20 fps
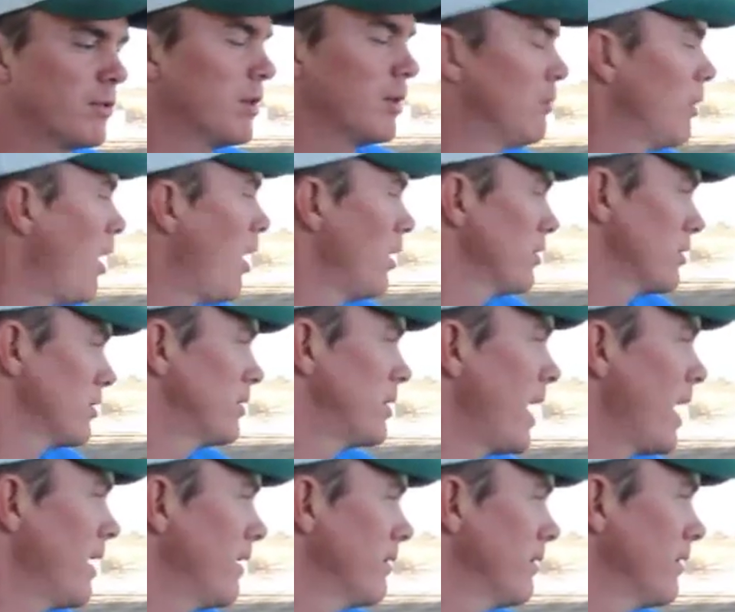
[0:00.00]
will
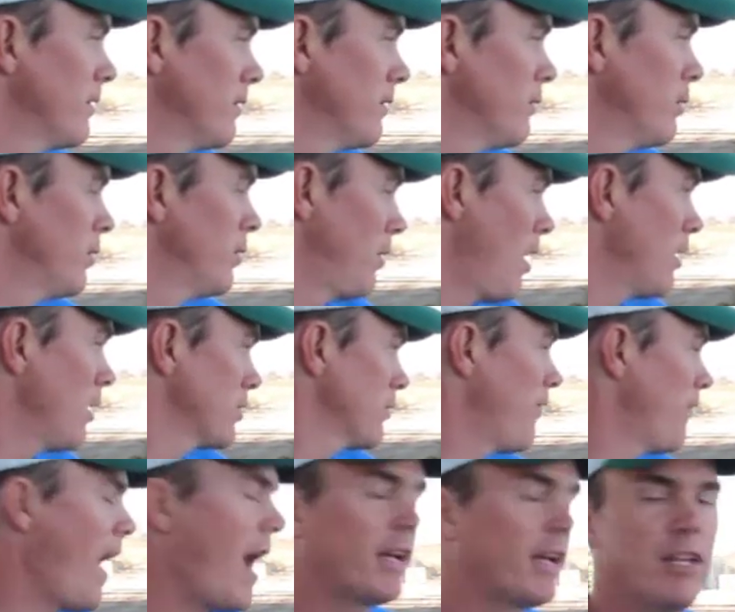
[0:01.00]
also
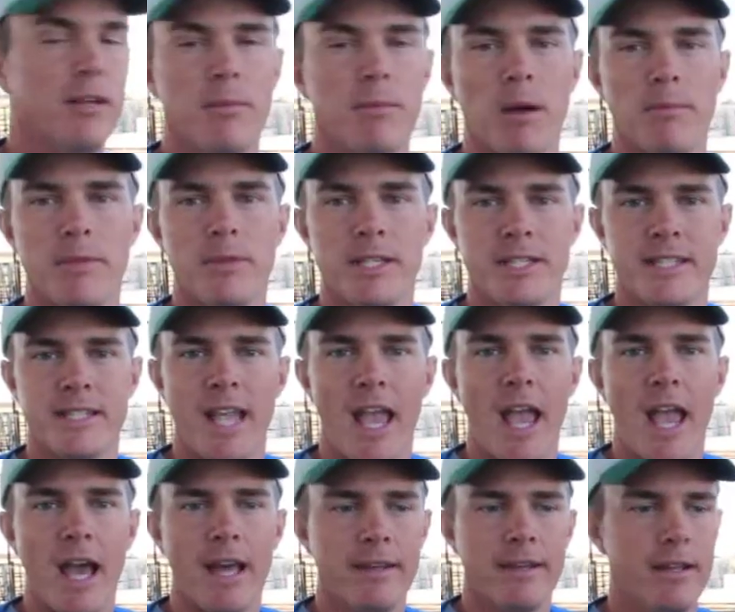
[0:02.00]
vacuum up the
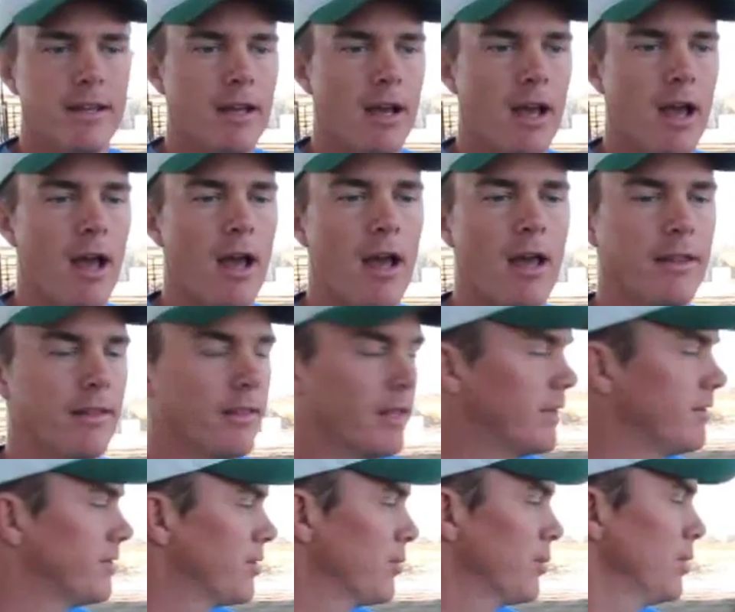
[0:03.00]
sand and
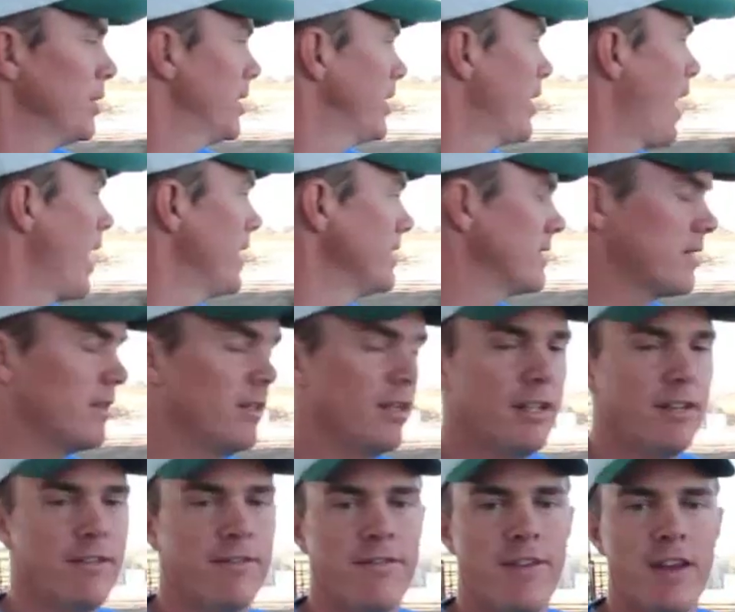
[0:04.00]
leaves a really nice
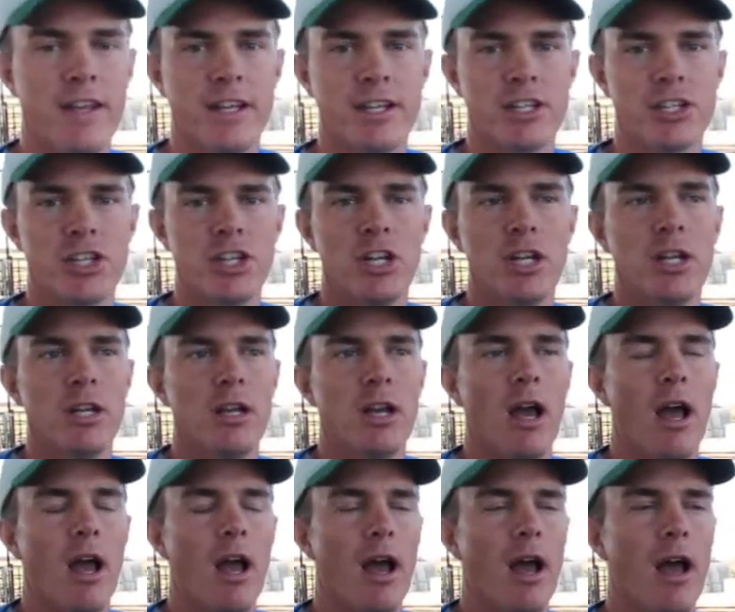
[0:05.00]
clean finish.
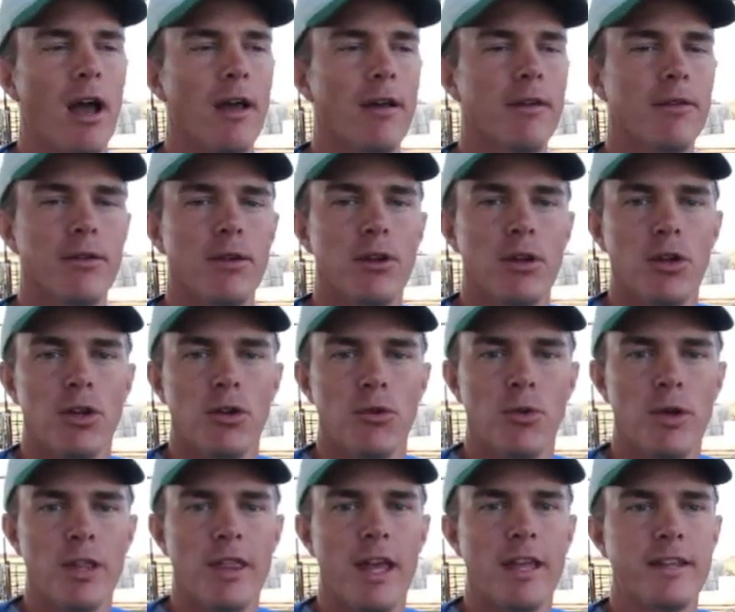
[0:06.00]

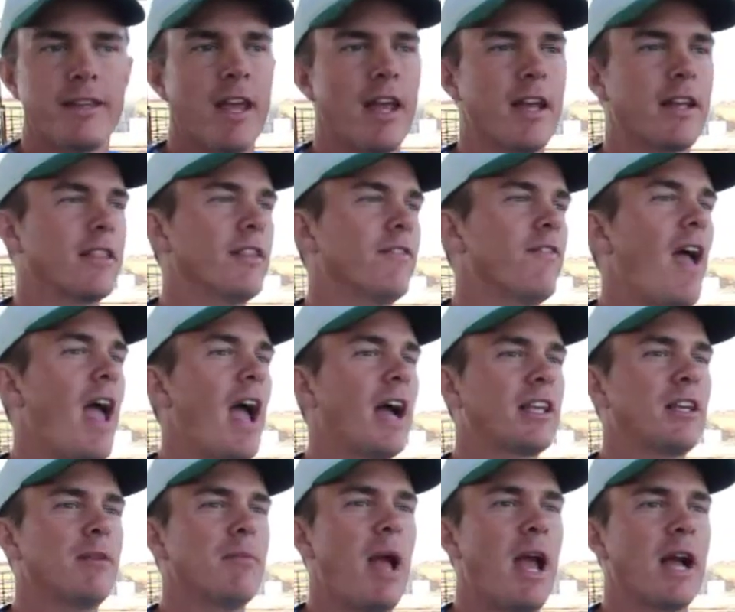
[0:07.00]
We then take the
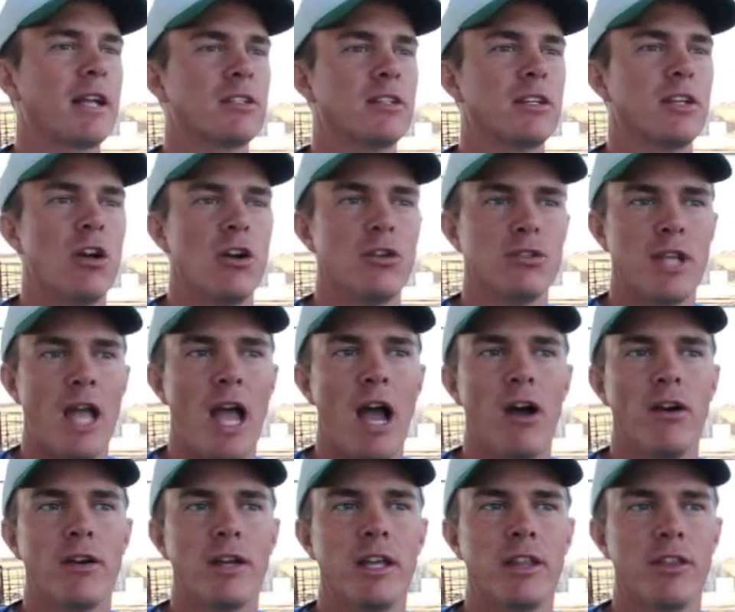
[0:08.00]
vacuum, actually goes
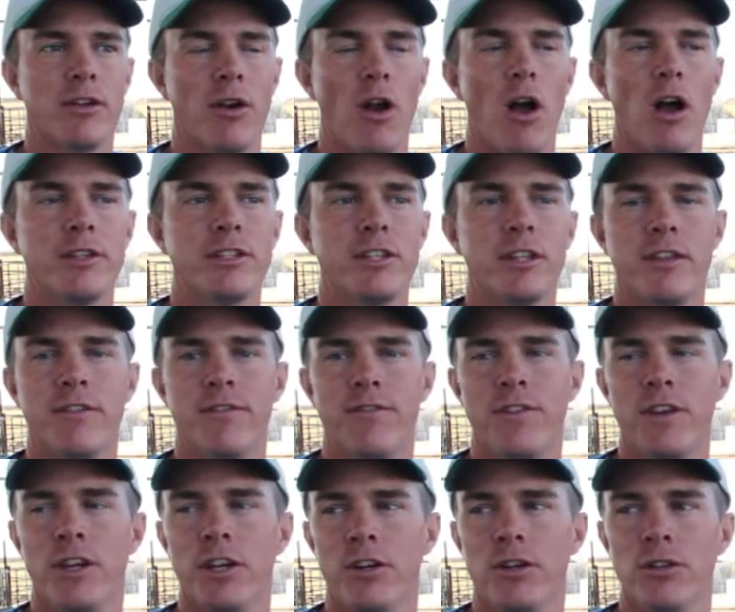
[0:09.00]
out either onto the
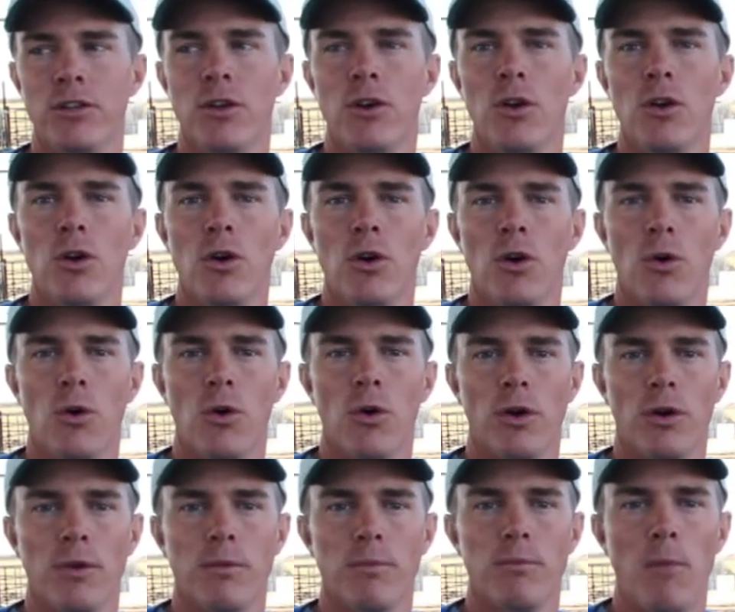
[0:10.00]
field,
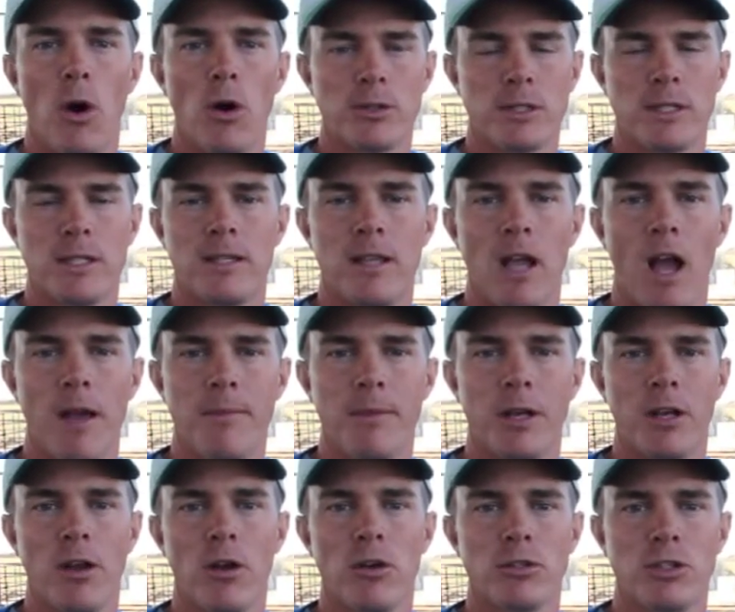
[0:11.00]
or most of the time
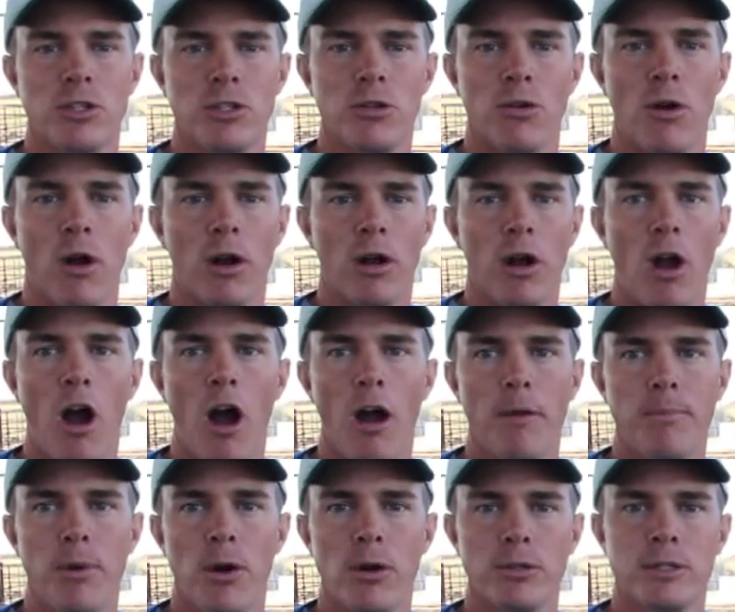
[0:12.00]
it goes to our
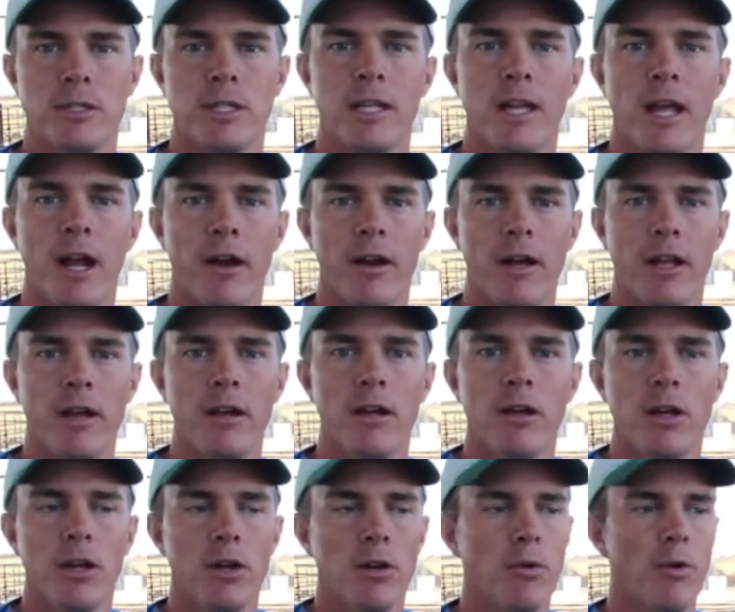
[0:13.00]
composting area
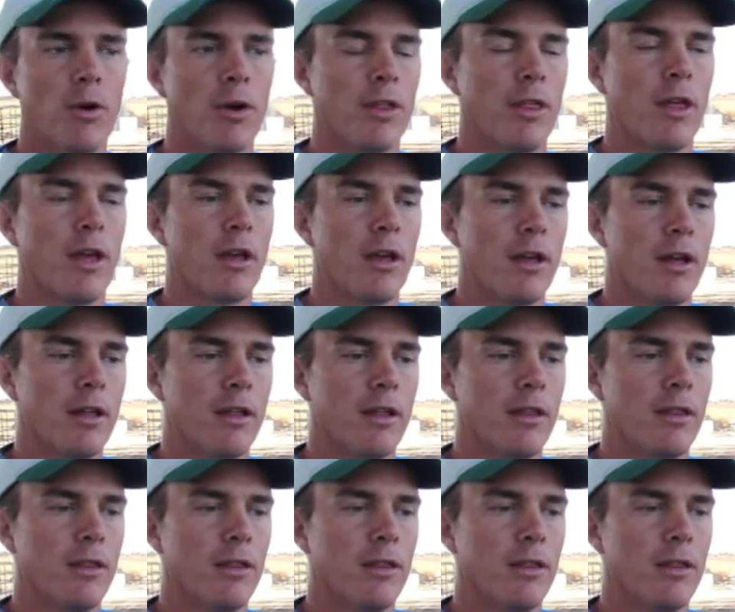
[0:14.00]
where the